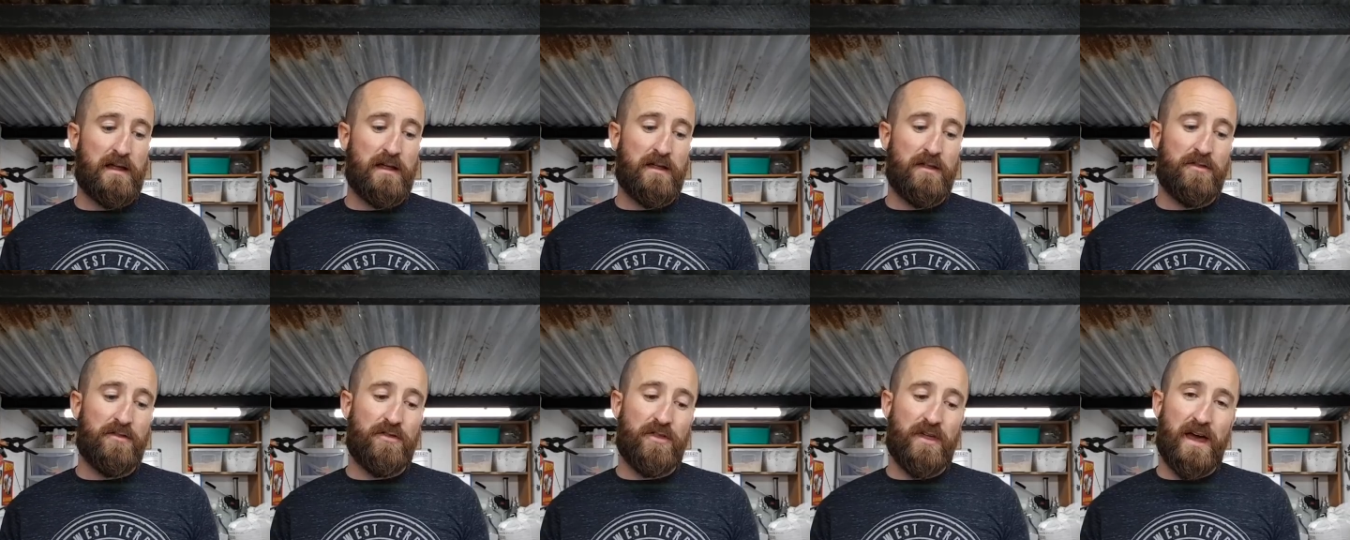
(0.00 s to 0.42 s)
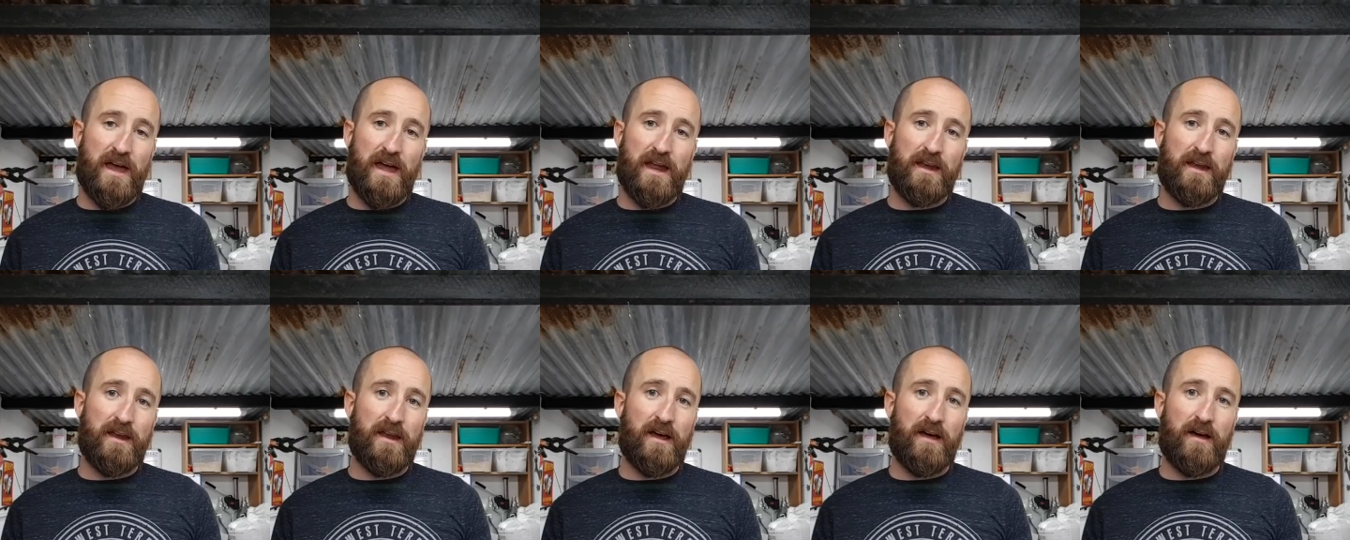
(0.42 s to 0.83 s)

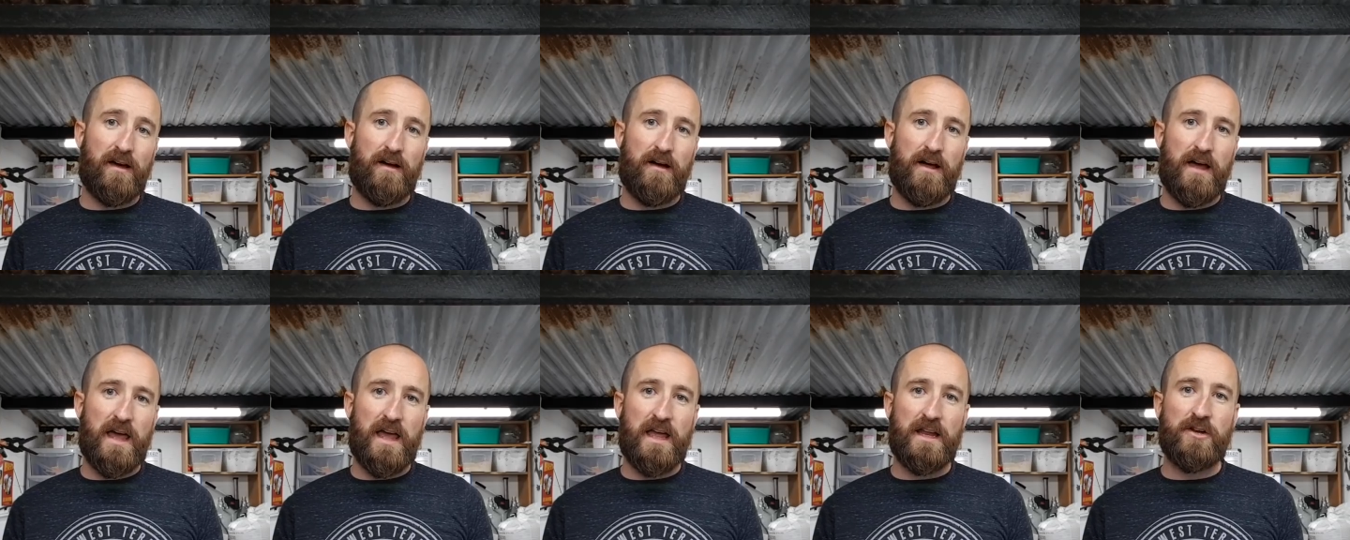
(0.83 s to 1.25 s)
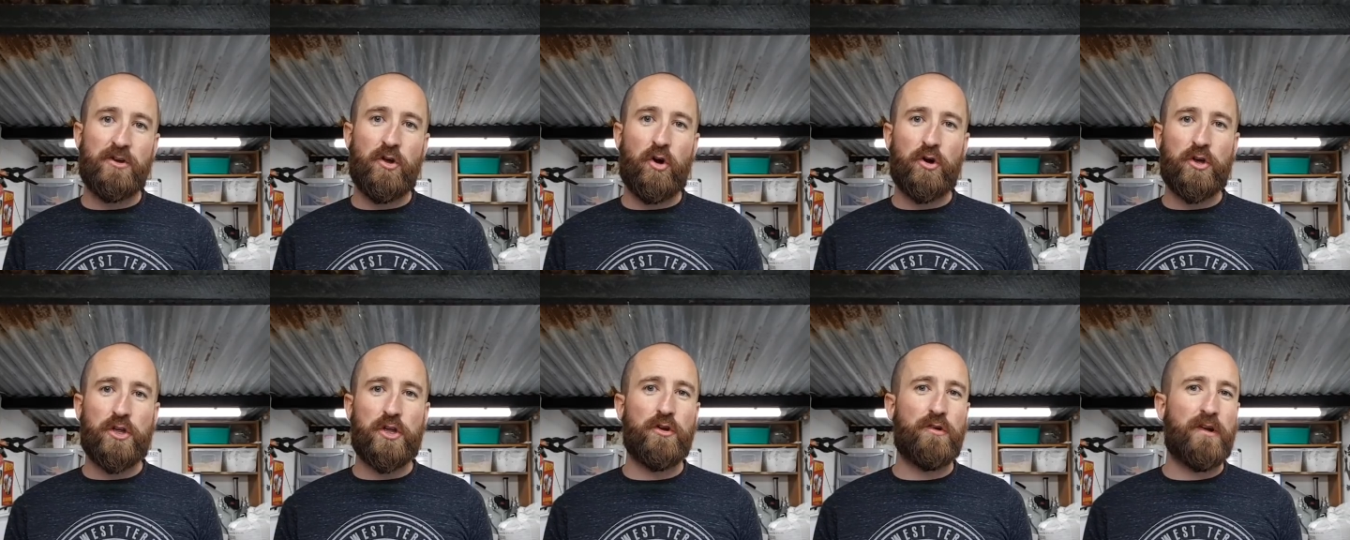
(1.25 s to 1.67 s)
Then
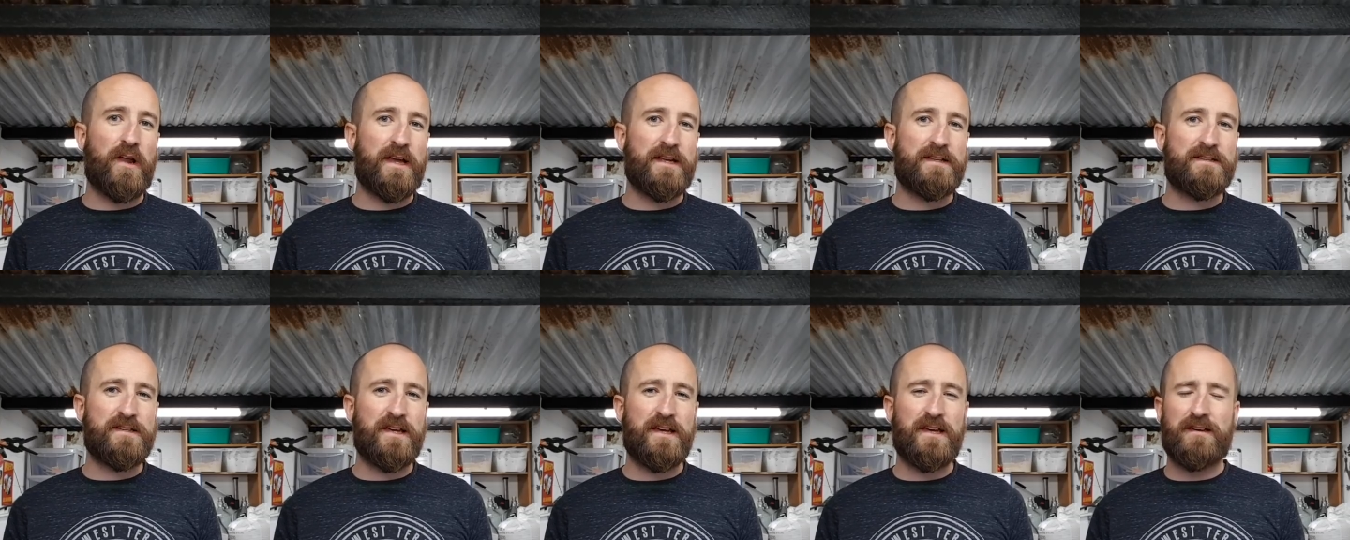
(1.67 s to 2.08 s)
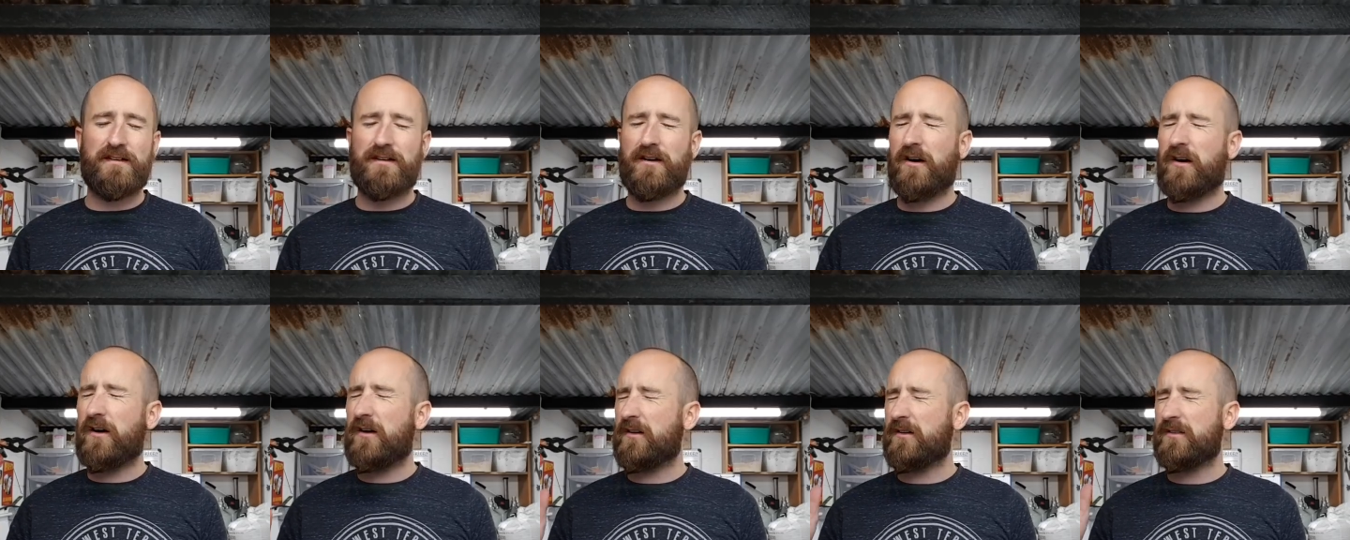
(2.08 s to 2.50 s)
inoculate it,
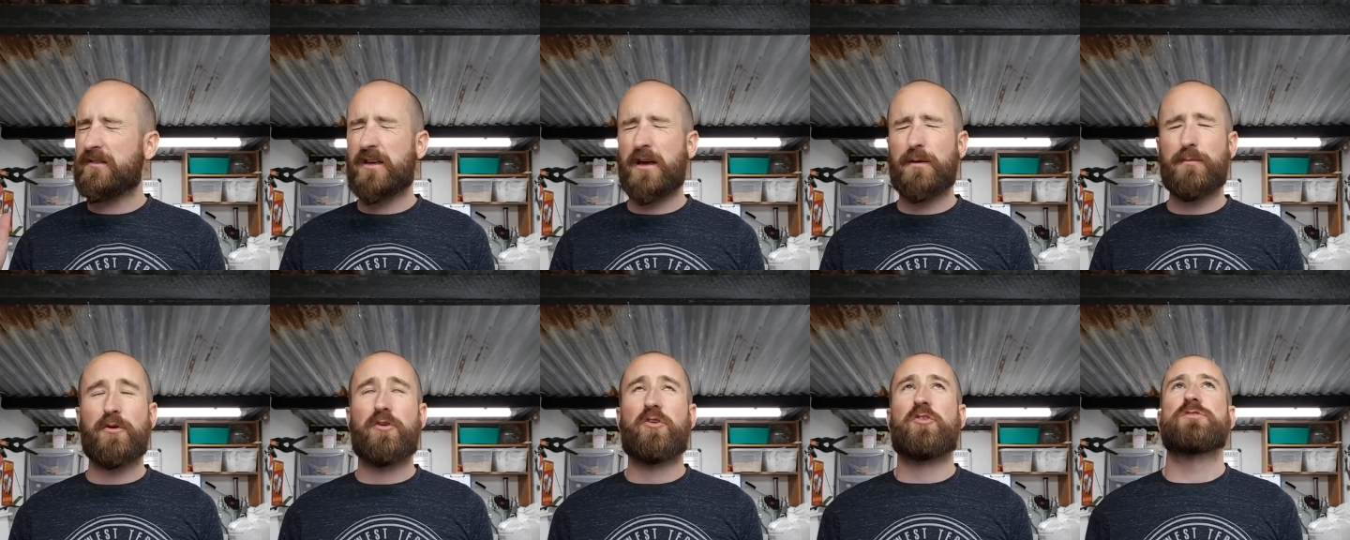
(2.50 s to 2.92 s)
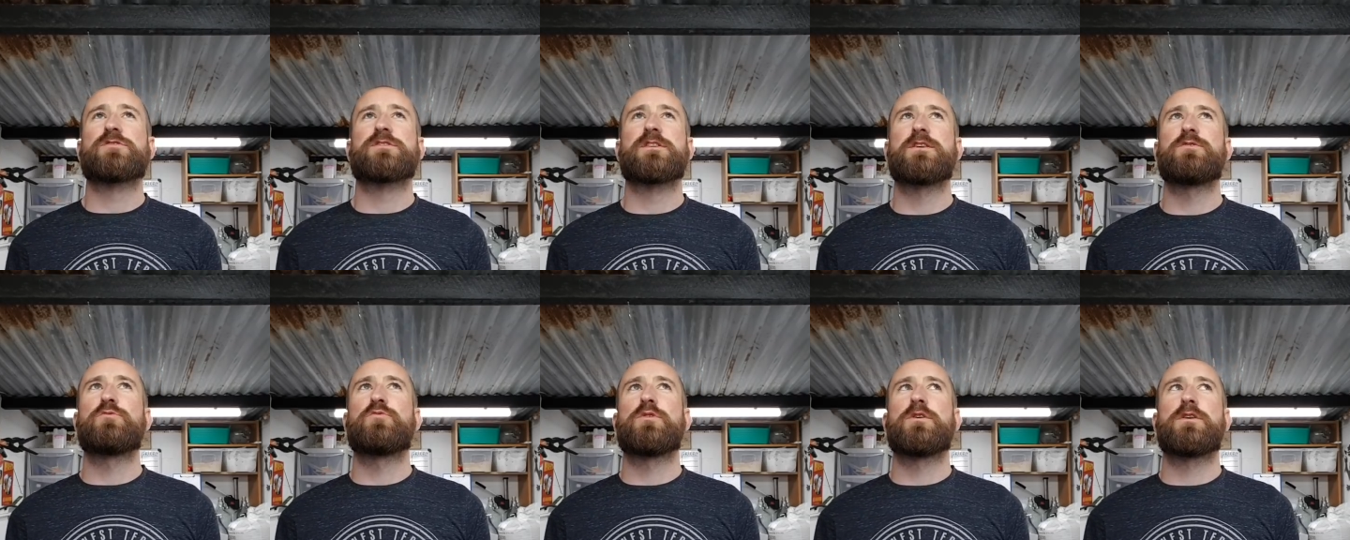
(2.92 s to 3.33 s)
come across a
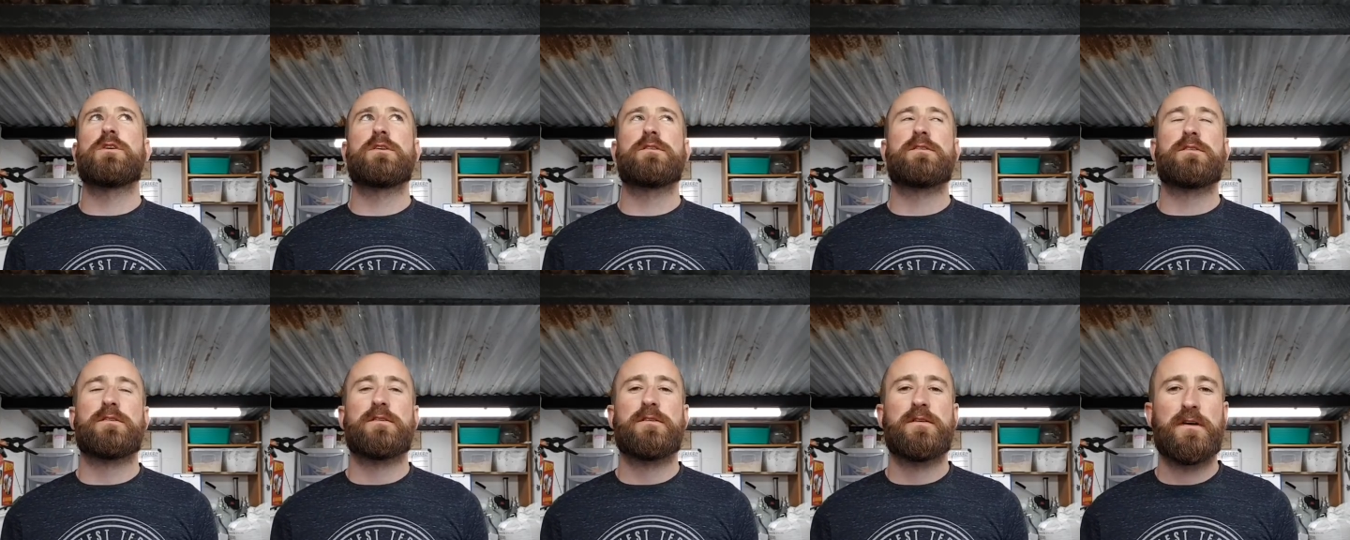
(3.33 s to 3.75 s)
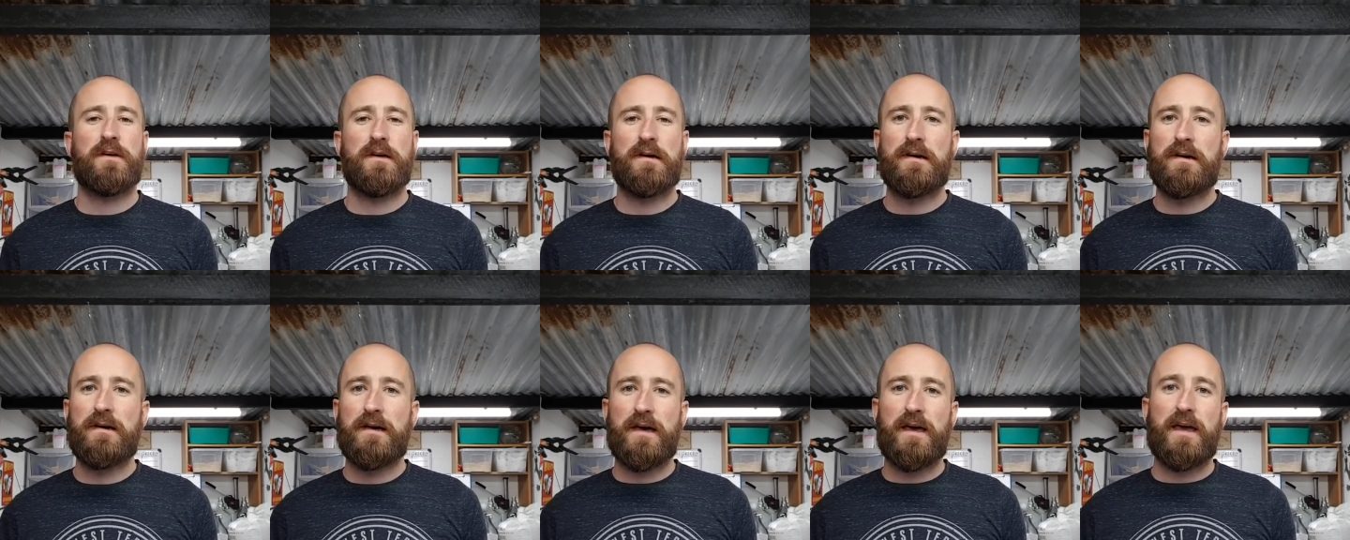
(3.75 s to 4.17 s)
new word,
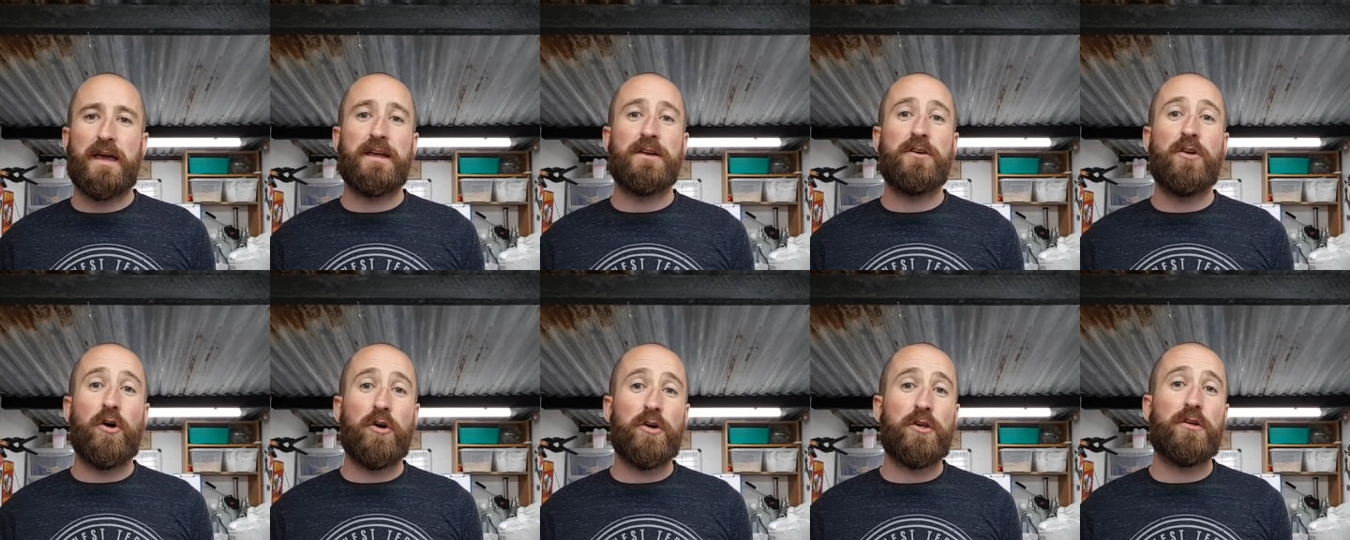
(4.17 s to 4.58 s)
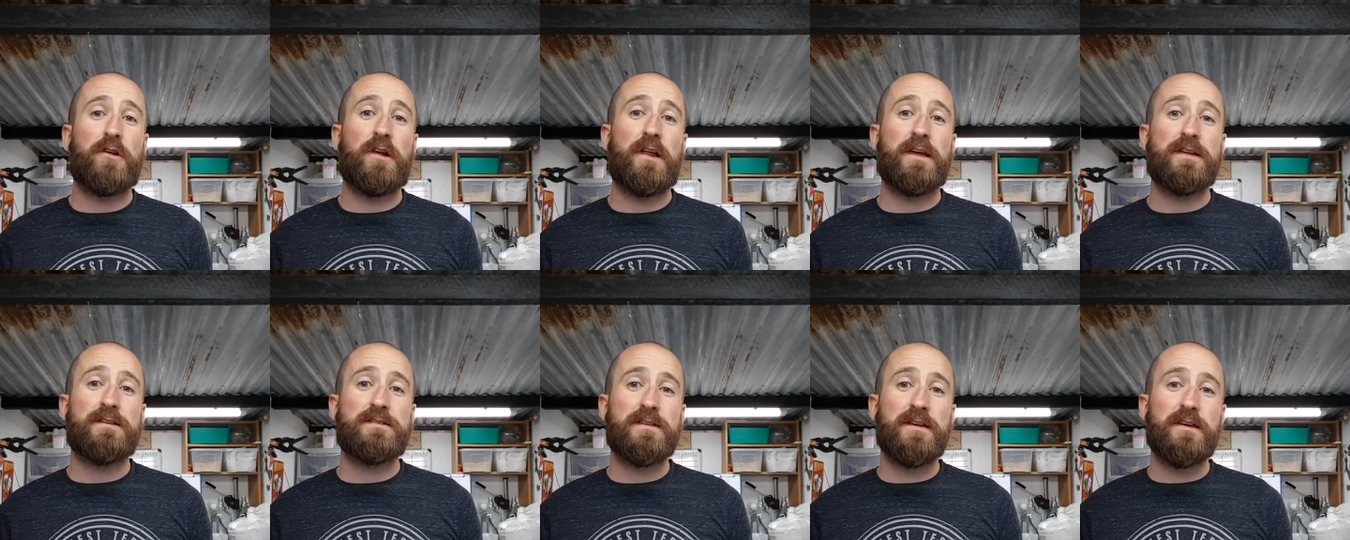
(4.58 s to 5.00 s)

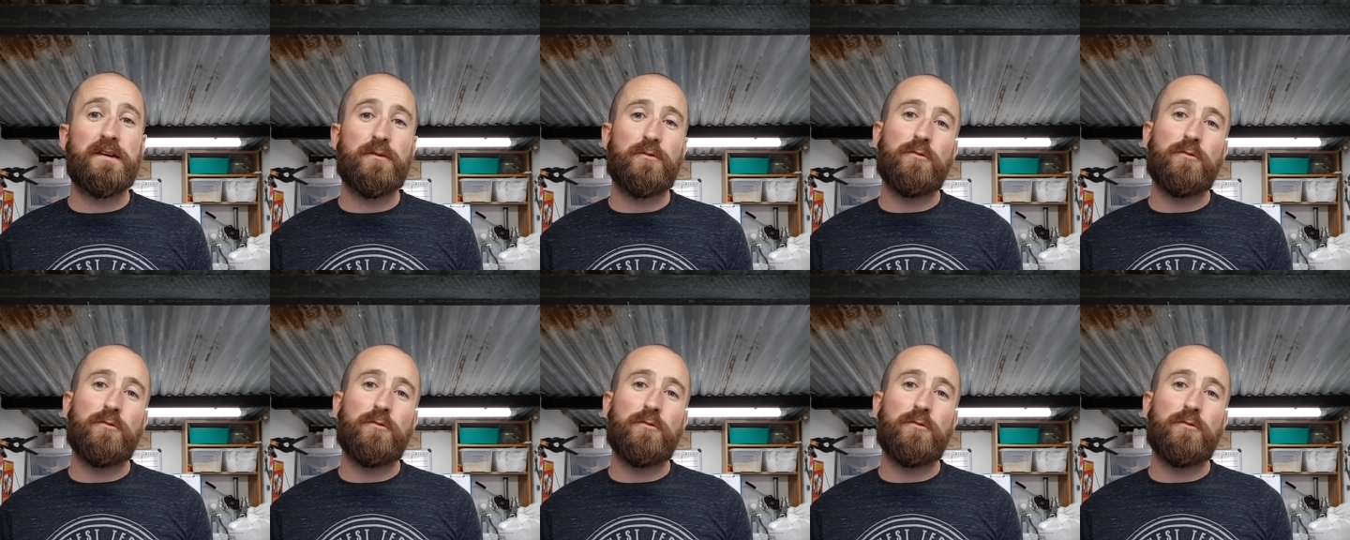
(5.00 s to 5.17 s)
inoculate it